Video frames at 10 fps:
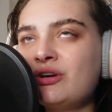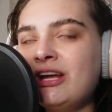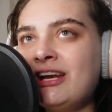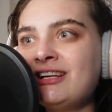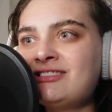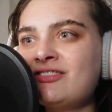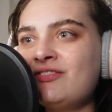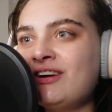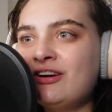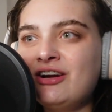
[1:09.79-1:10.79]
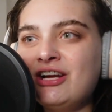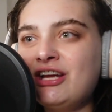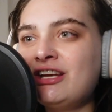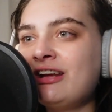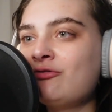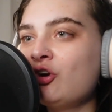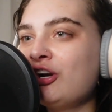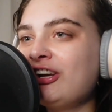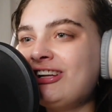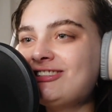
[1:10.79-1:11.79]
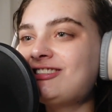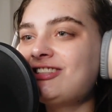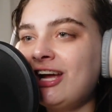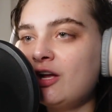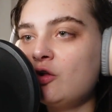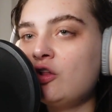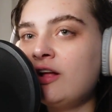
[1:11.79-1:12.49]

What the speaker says: And it's a very never-ending cycle.